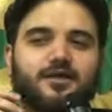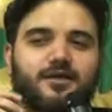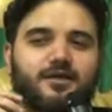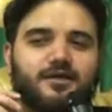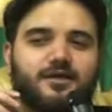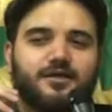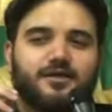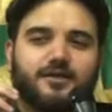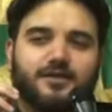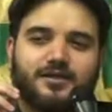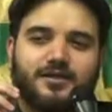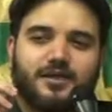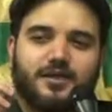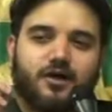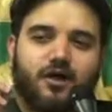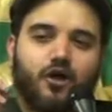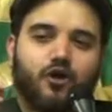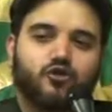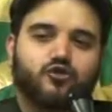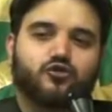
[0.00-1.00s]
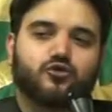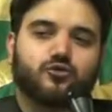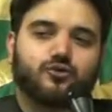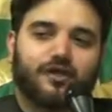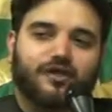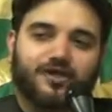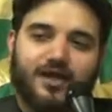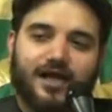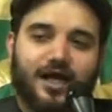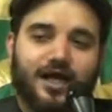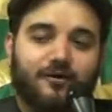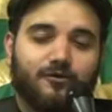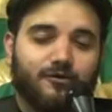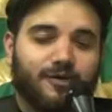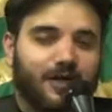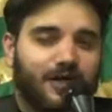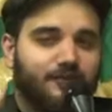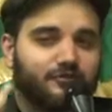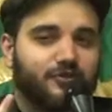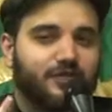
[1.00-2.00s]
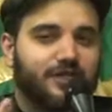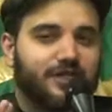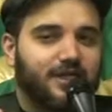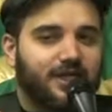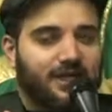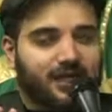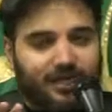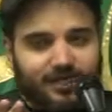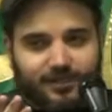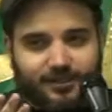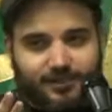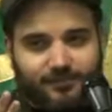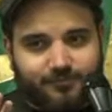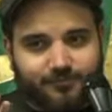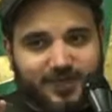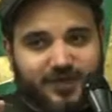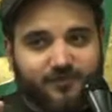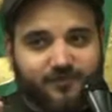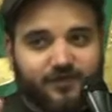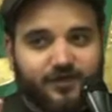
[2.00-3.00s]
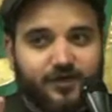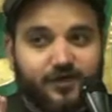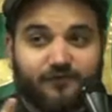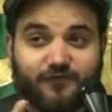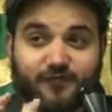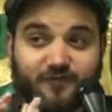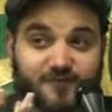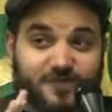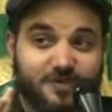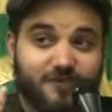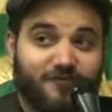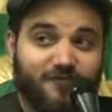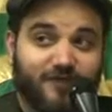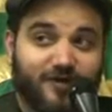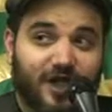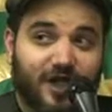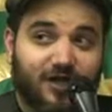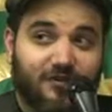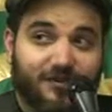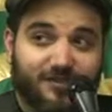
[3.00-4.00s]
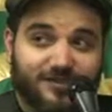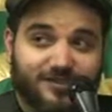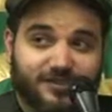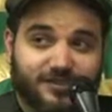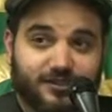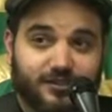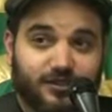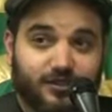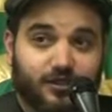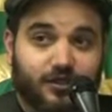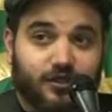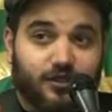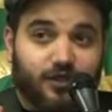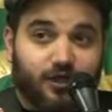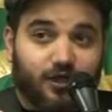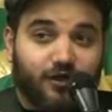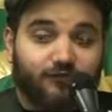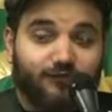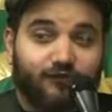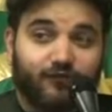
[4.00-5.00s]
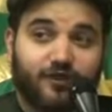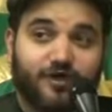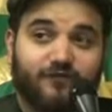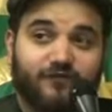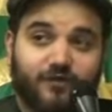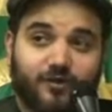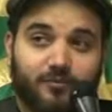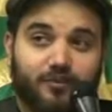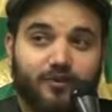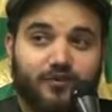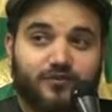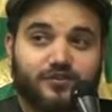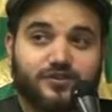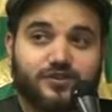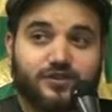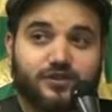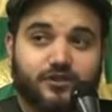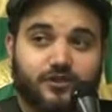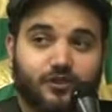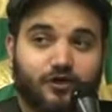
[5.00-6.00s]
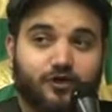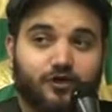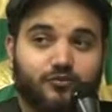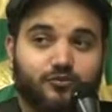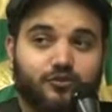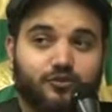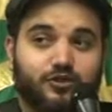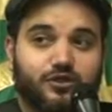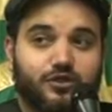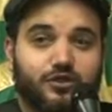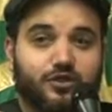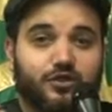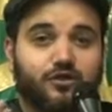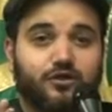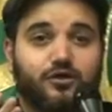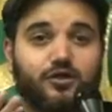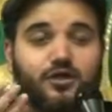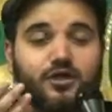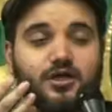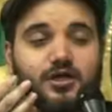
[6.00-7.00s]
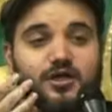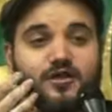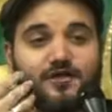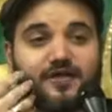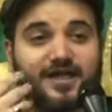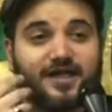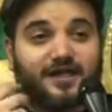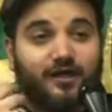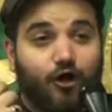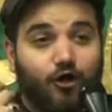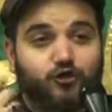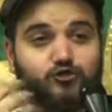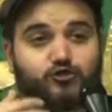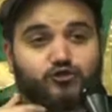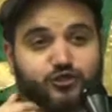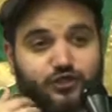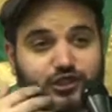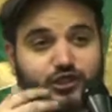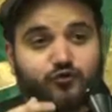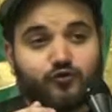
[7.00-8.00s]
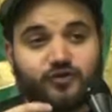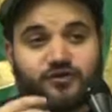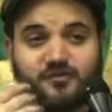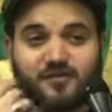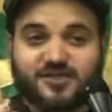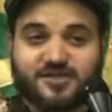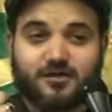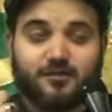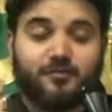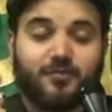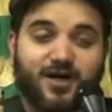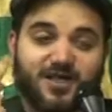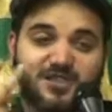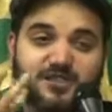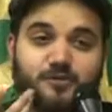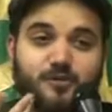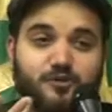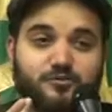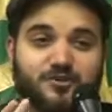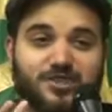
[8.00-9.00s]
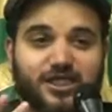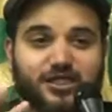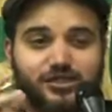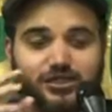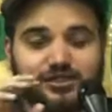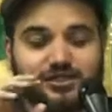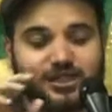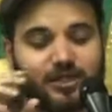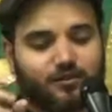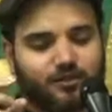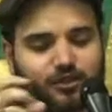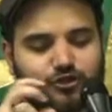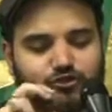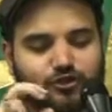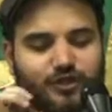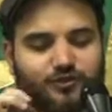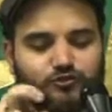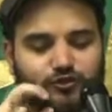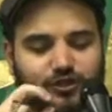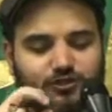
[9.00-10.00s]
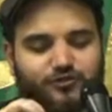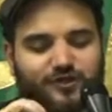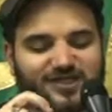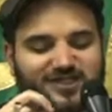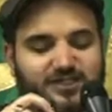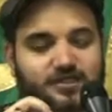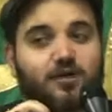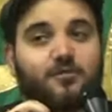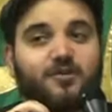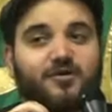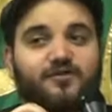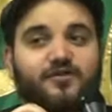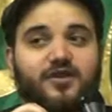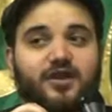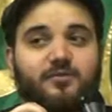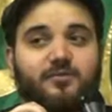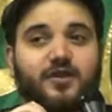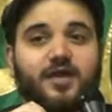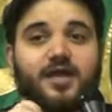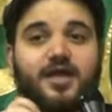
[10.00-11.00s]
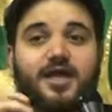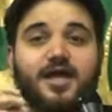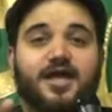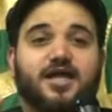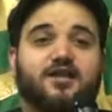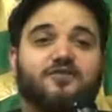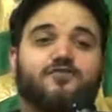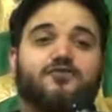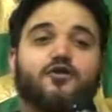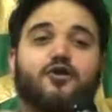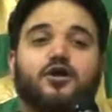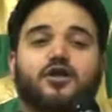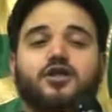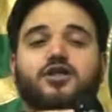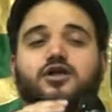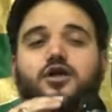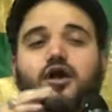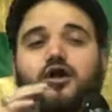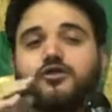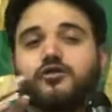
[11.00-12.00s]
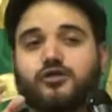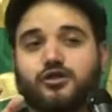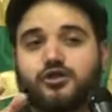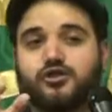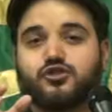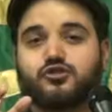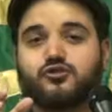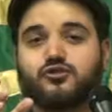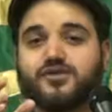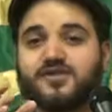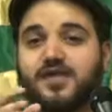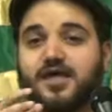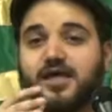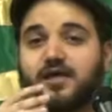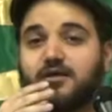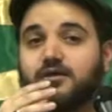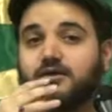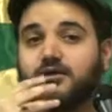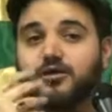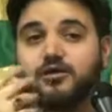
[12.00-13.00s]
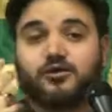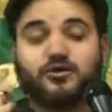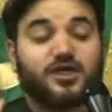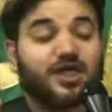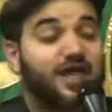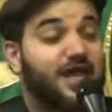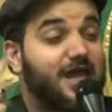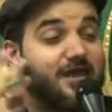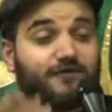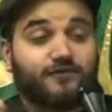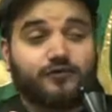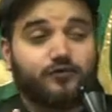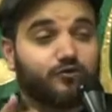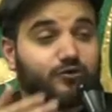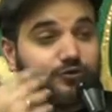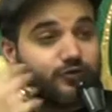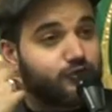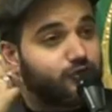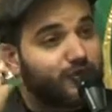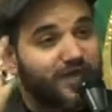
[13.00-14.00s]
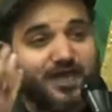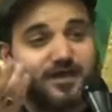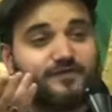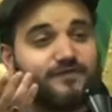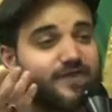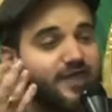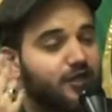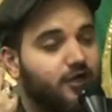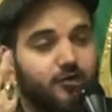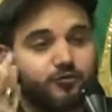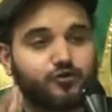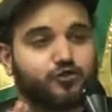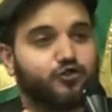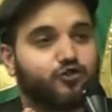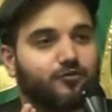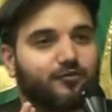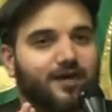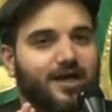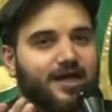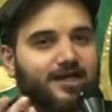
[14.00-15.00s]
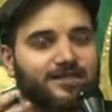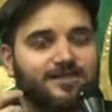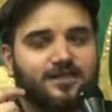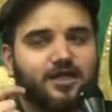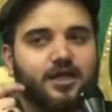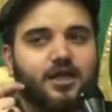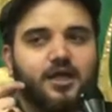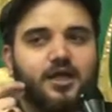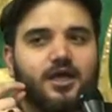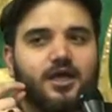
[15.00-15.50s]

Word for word: Uh, also, I, alhamdulillah, I benefited from some of the comments of one of the brothers in our community here that also shared with me some possible objections. I'm going to try to address some of them, and if there are any other issues that you have, you, you have that come to your mind,